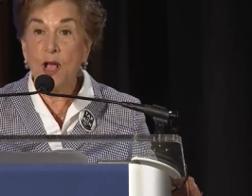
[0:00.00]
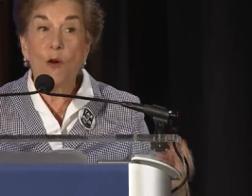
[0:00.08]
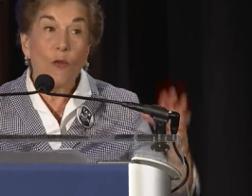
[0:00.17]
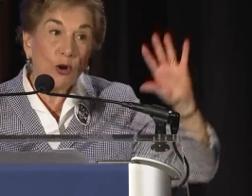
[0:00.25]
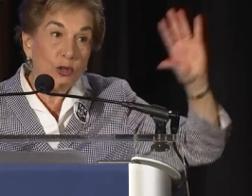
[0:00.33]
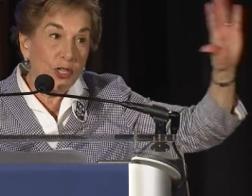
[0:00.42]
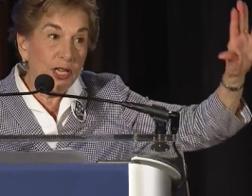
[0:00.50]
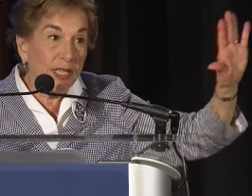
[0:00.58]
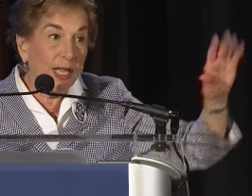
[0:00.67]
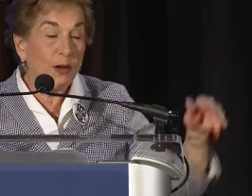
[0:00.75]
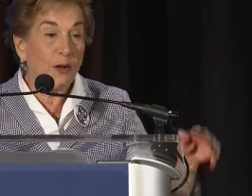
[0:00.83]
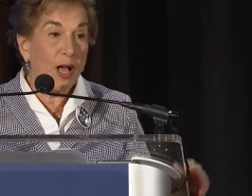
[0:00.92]
We're
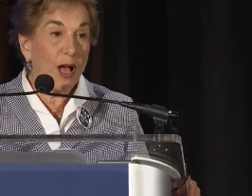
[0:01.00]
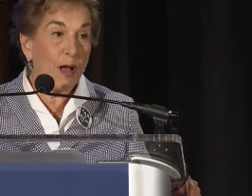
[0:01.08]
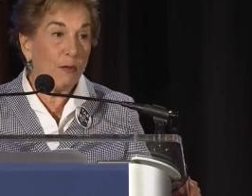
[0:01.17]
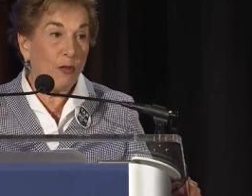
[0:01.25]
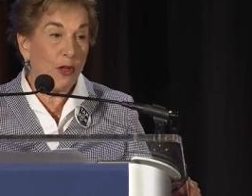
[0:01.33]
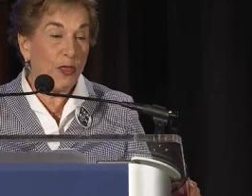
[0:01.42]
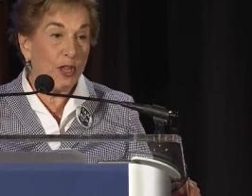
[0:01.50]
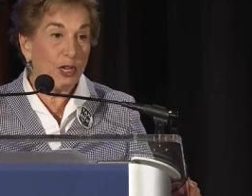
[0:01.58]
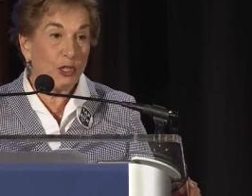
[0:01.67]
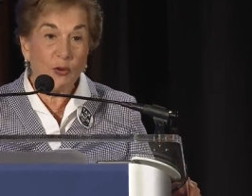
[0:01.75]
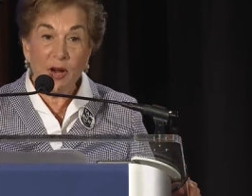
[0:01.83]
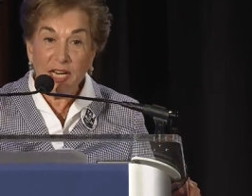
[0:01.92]
dealing um, with the
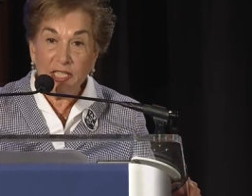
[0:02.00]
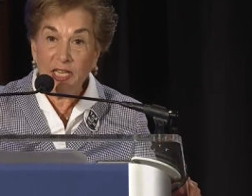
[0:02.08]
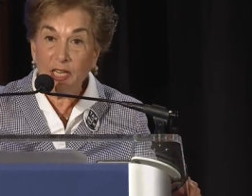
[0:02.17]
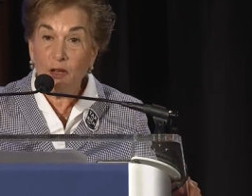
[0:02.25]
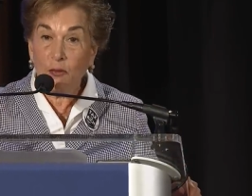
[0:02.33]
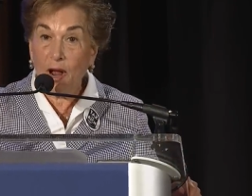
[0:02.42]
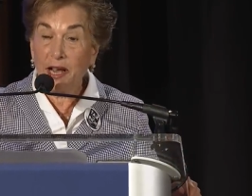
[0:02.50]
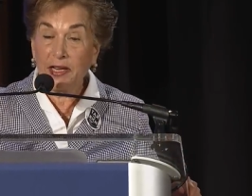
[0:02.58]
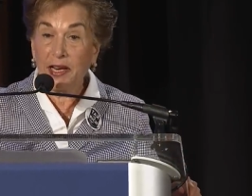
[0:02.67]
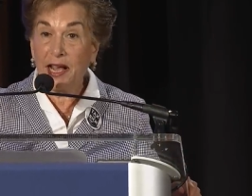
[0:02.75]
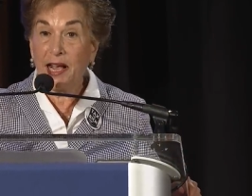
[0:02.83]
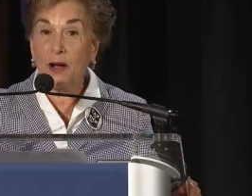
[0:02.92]
trade deal right
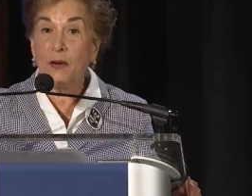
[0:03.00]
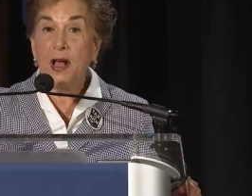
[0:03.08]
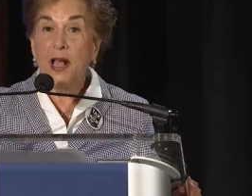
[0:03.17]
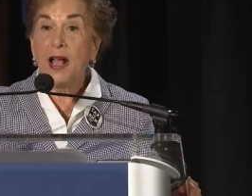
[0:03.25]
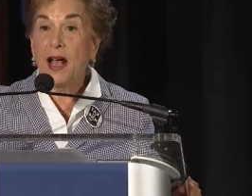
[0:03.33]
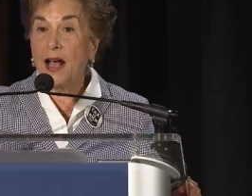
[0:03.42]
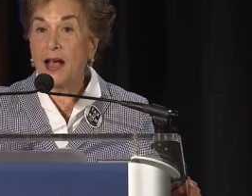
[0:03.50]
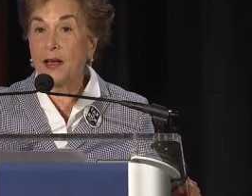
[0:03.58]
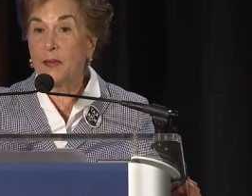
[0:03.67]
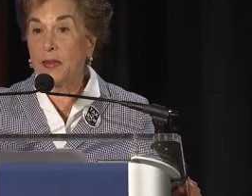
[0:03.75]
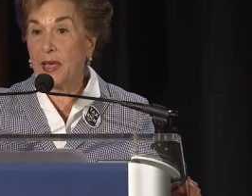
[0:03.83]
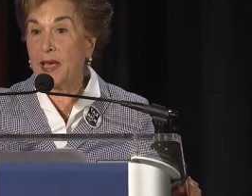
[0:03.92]
now,
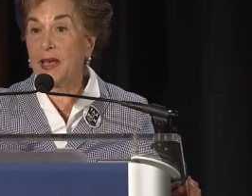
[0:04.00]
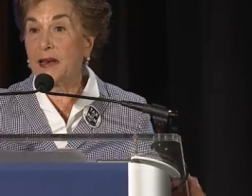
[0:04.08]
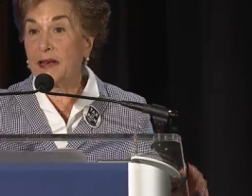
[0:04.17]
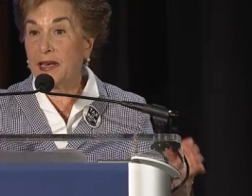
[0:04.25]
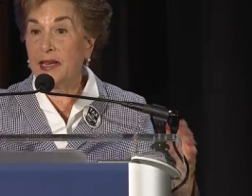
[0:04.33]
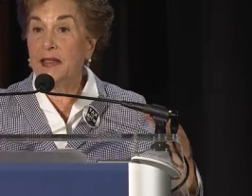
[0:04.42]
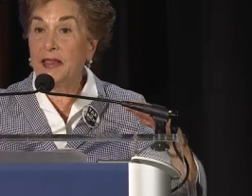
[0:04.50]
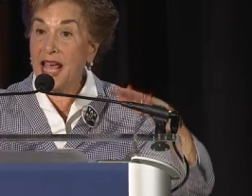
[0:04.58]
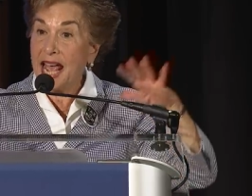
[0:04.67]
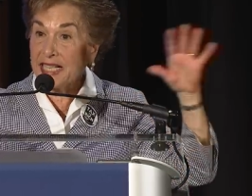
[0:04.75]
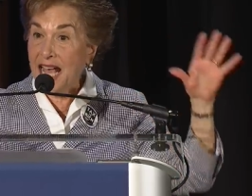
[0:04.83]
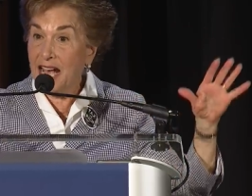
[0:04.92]
um, and in
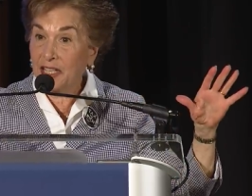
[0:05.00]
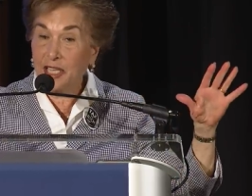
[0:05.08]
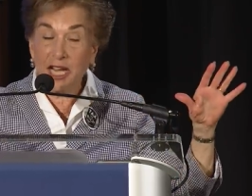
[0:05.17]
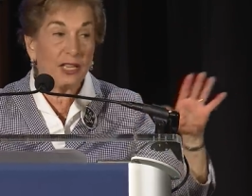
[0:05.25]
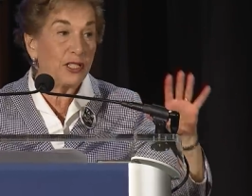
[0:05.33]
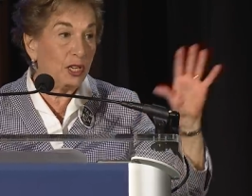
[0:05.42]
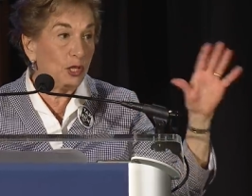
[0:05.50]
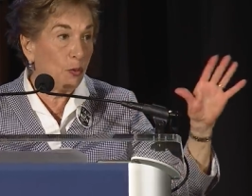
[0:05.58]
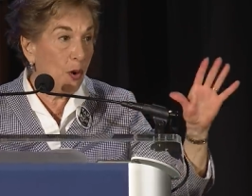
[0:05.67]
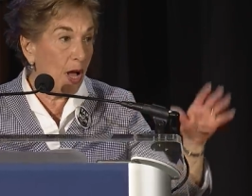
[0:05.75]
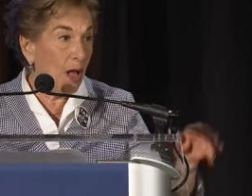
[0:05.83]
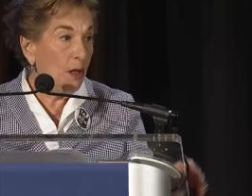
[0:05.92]
that context as
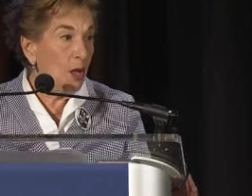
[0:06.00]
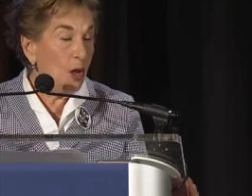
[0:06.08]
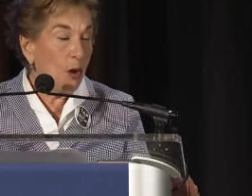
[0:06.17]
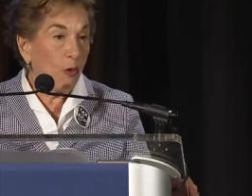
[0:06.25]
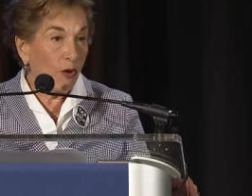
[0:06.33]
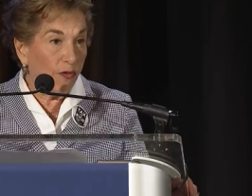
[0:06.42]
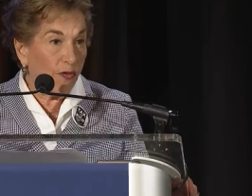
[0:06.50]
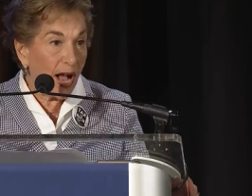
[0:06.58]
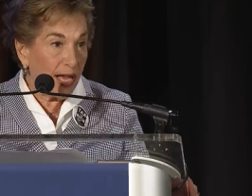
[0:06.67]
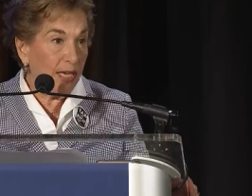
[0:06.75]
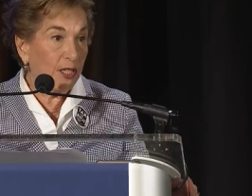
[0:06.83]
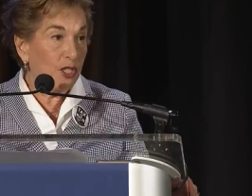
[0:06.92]
well, we're
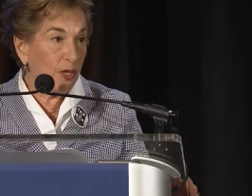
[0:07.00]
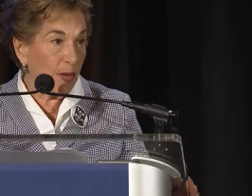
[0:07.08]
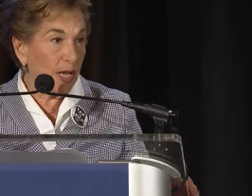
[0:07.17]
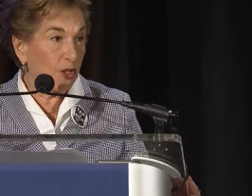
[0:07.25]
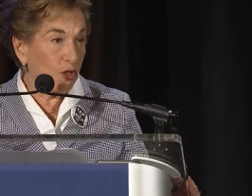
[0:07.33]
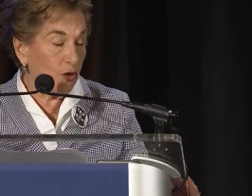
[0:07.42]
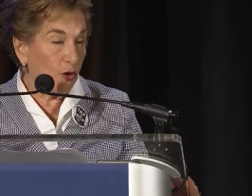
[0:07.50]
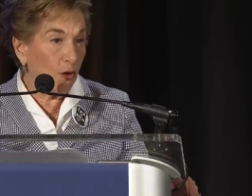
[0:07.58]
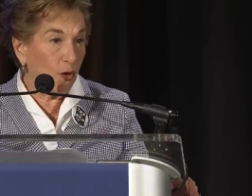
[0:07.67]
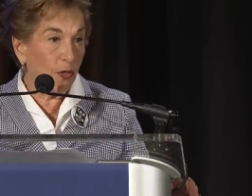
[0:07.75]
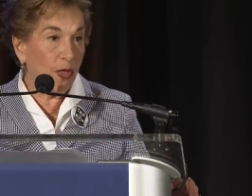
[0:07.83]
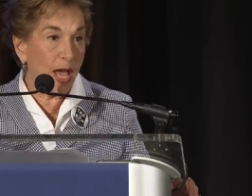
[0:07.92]
fighting to make
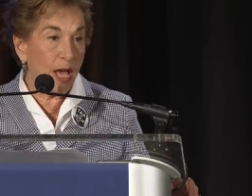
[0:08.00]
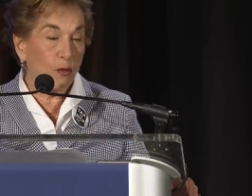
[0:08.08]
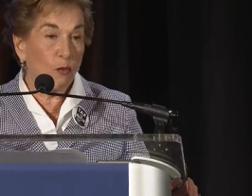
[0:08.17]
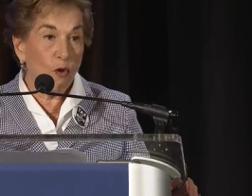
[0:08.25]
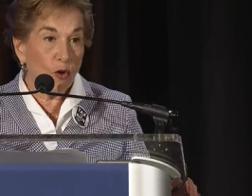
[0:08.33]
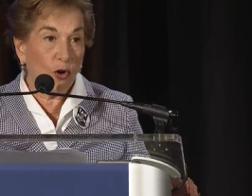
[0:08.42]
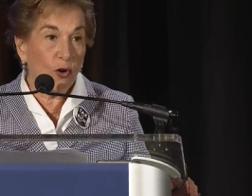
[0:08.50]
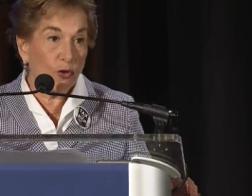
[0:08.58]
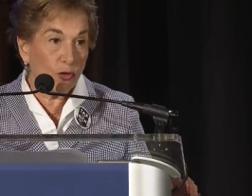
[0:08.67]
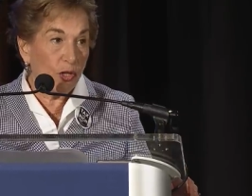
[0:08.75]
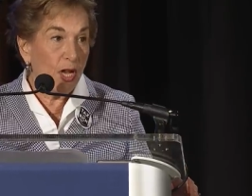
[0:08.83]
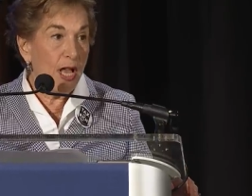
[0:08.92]
sure that workers